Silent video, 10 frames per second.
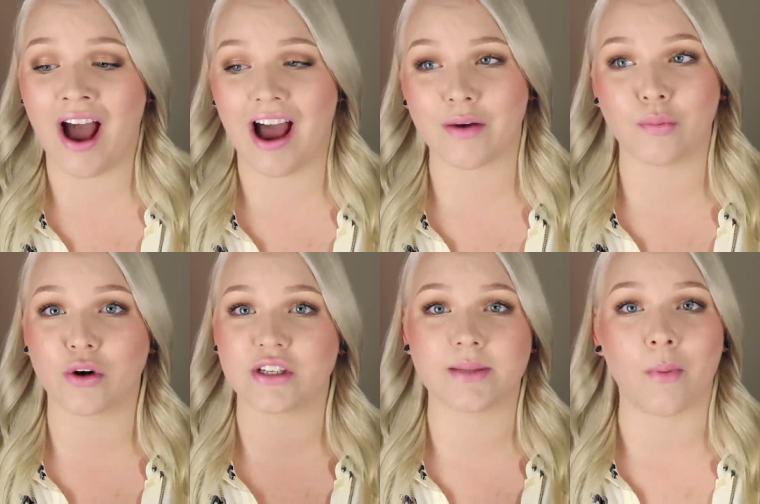I
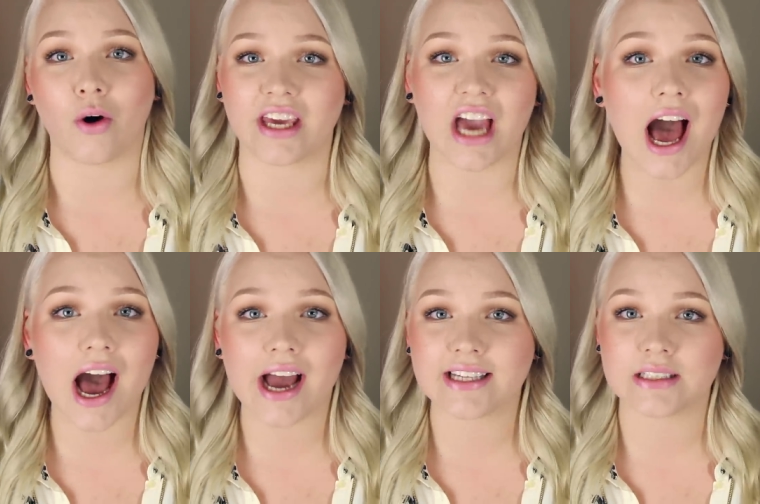wore smoky
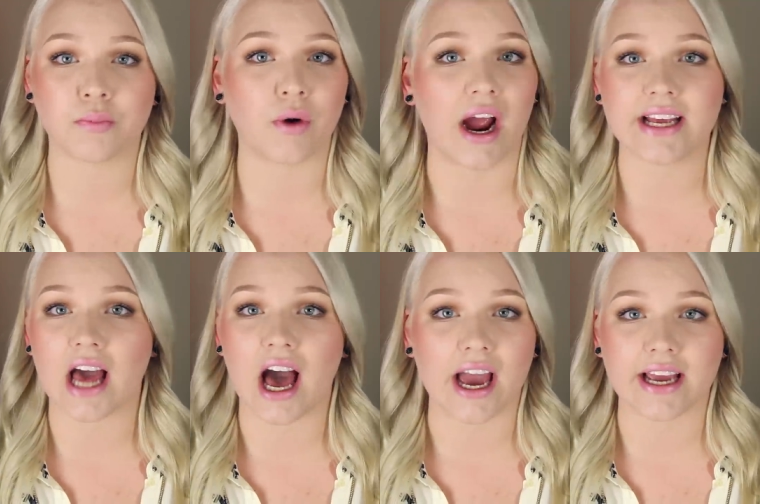eyes, bright
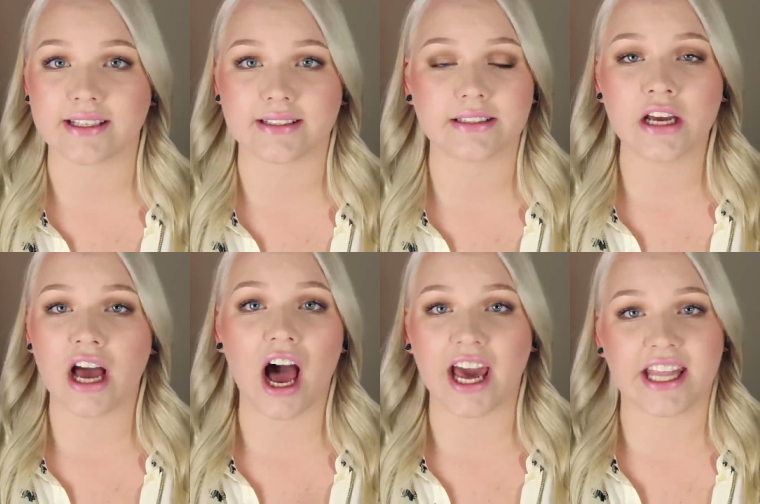eyes,
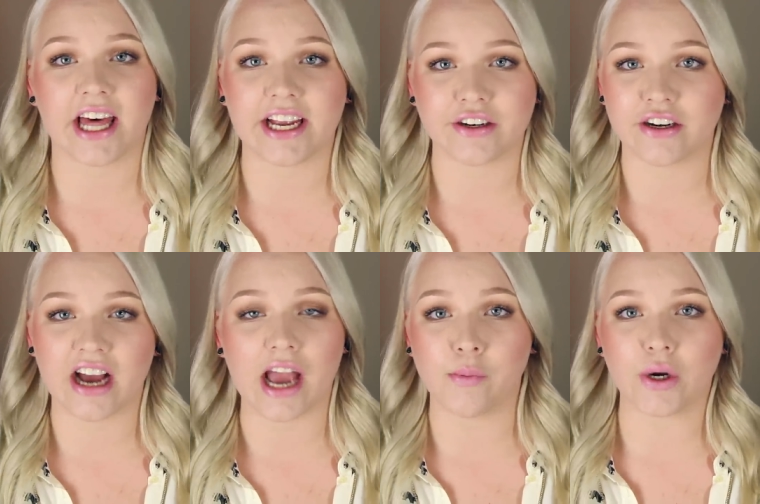
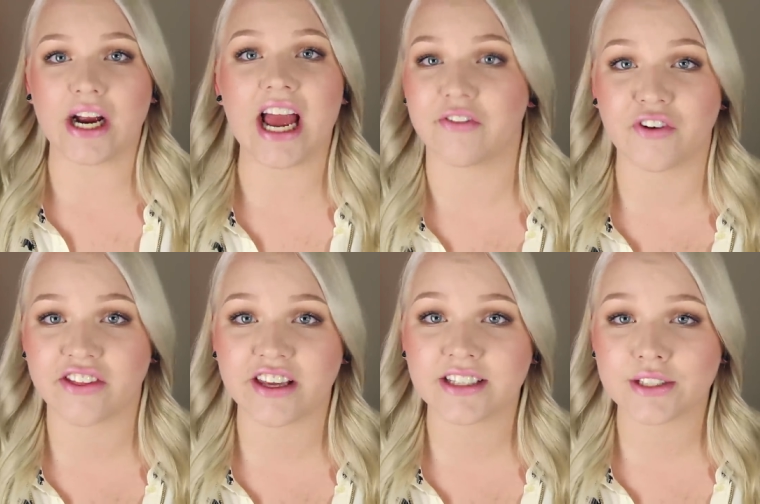eyeliner. I wore
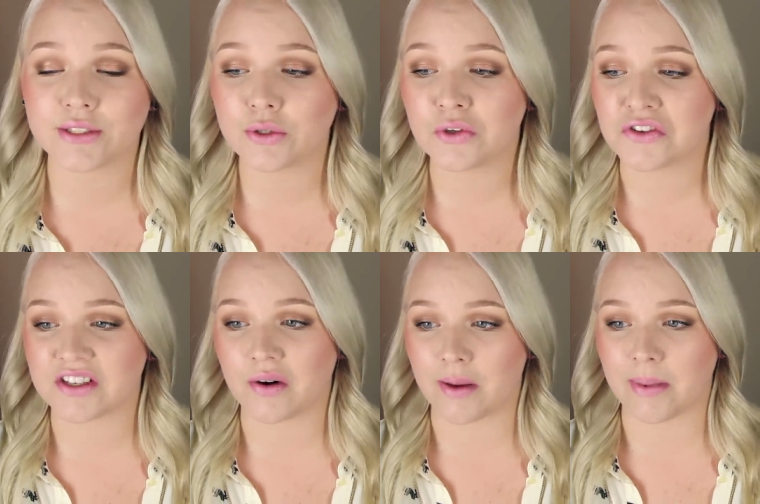everything to school,
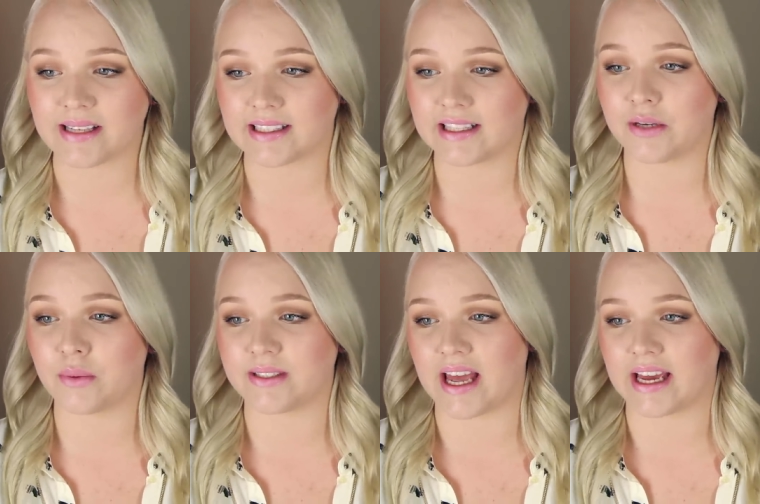so I basically
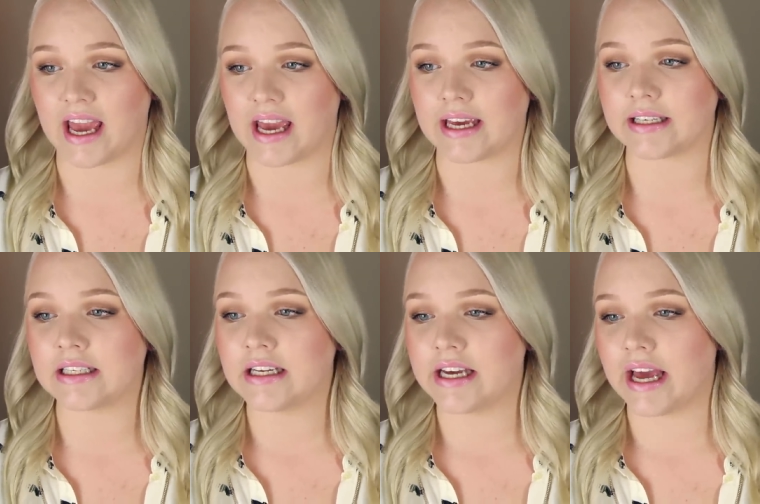was like a
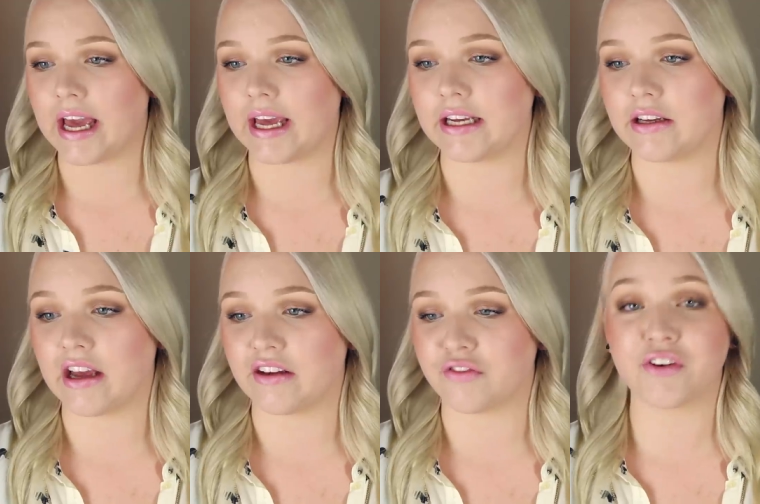a,
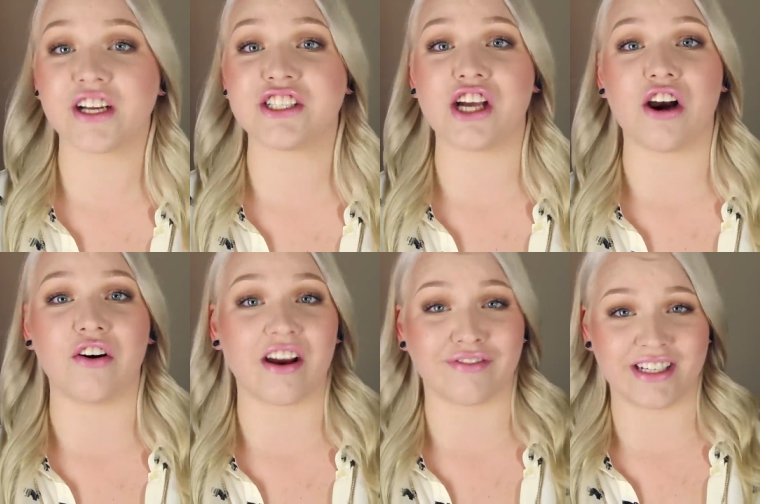a freak
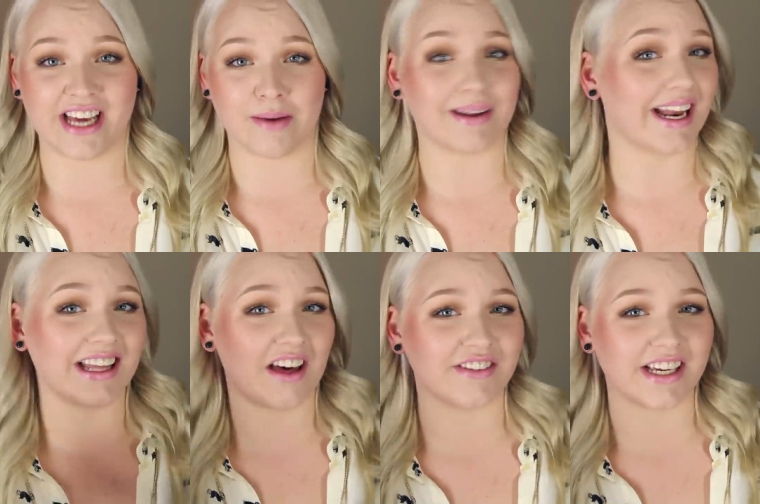show every day, but I
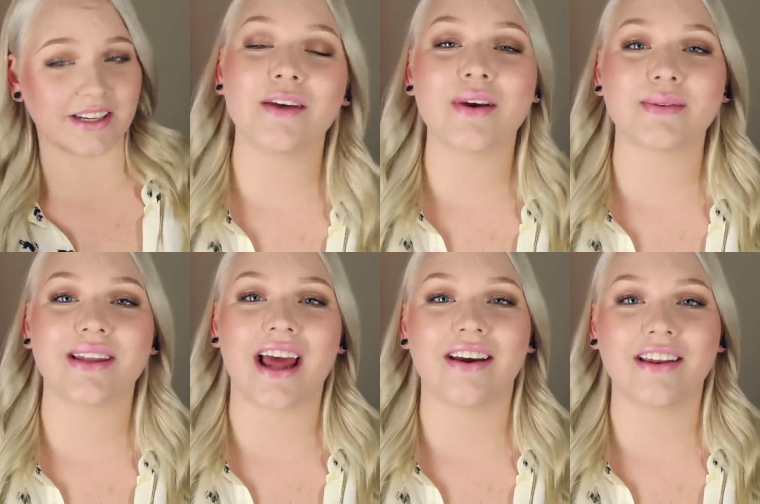loved it. Anyways,
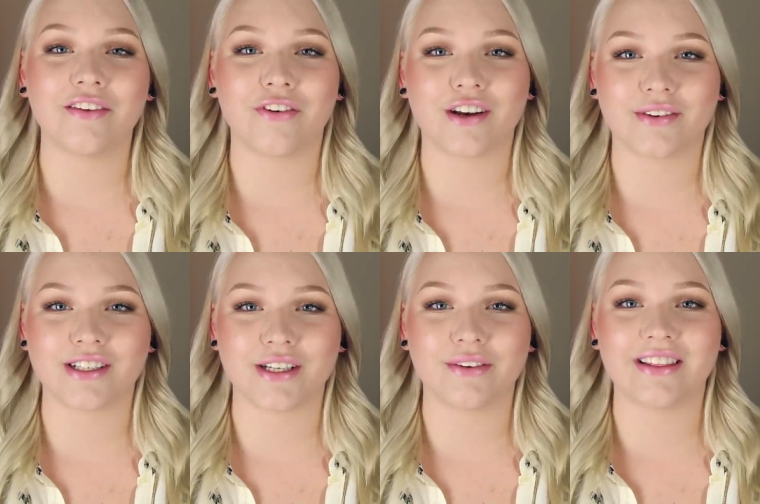without any further
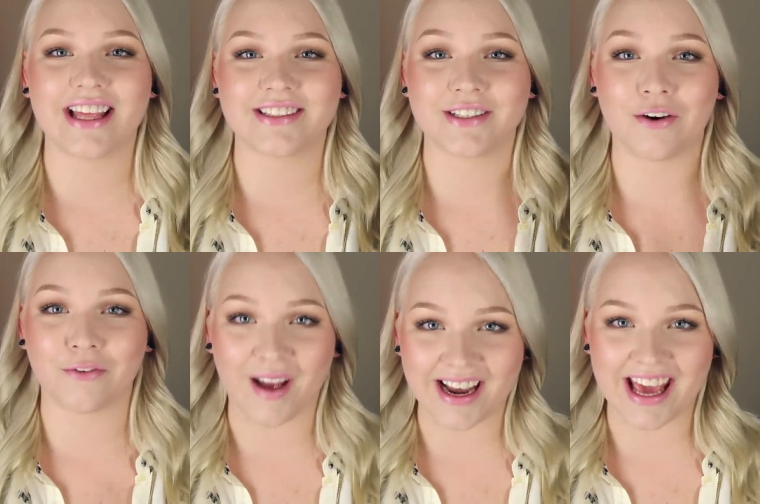ado, let's go
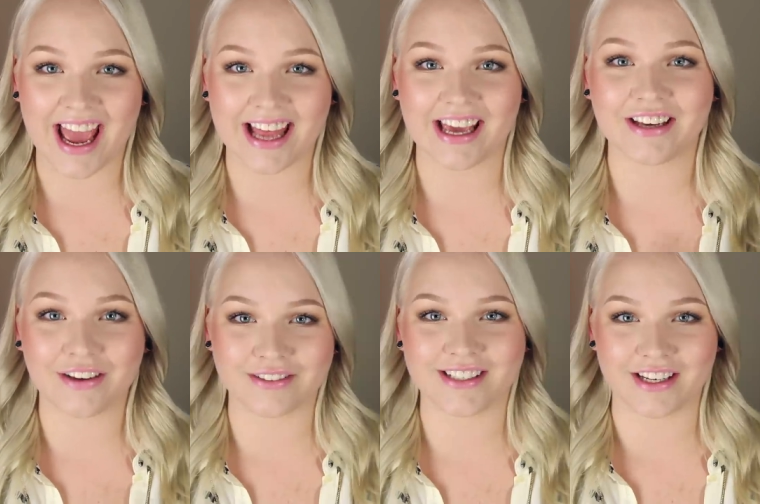right ahead and
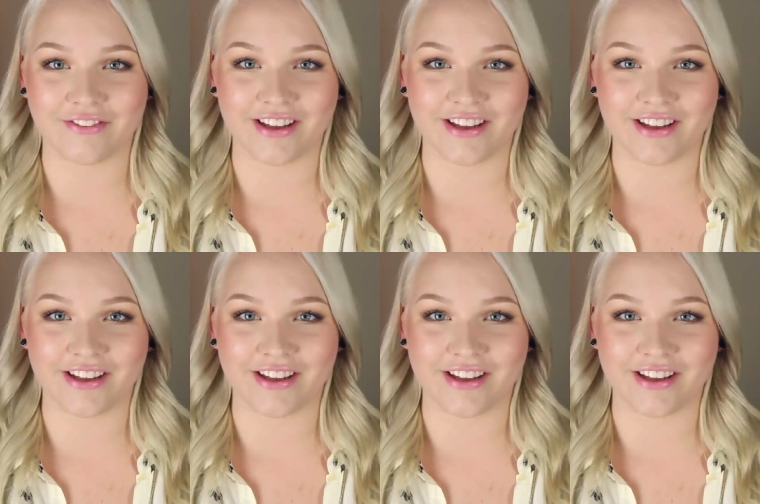go to the